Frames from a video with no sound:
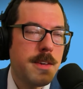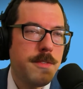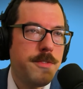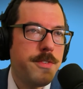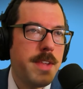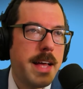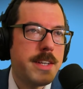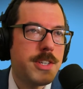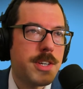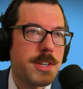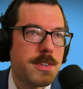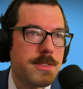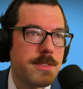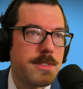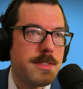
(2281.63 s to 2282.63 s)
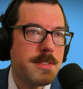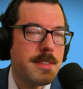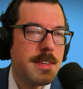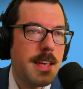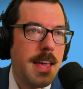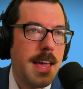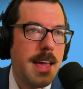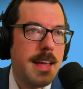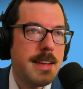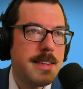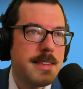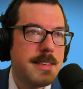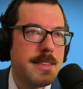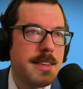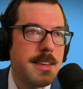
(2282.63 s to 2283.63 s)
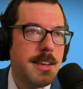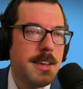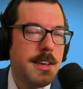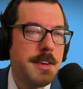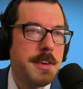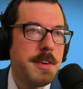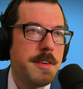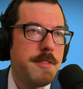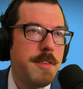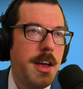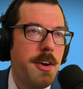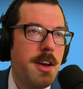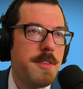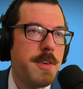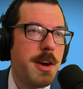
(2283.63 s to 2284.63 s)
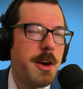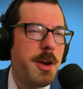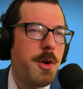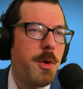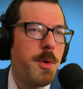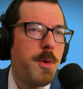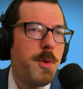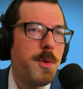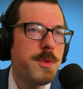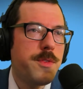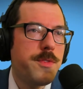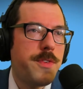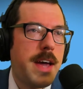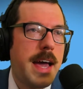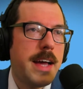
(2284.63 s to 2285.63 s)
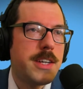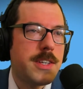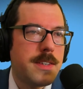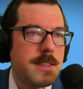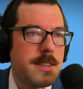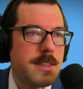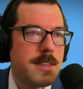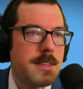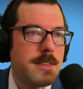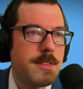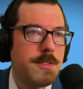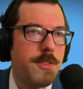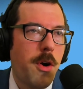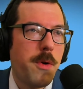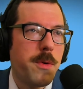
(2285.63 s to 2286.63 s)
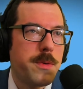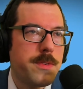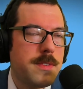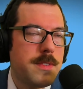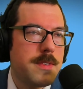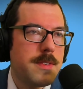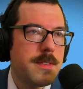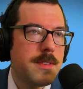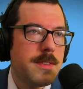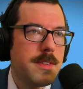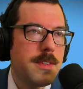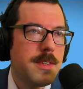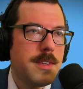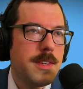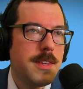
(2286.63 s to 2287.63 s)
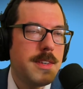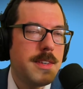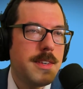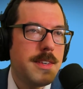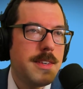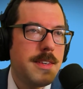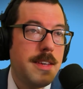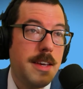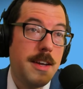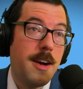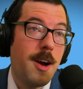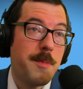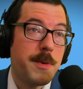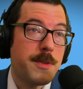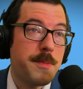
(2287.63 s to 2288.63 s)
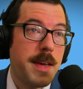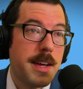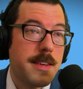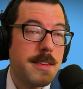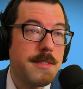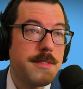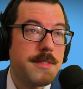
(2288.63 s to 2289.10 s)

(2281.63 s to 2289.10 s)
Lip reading: Fletchers and very, very old-fashioned folks. In our perspective,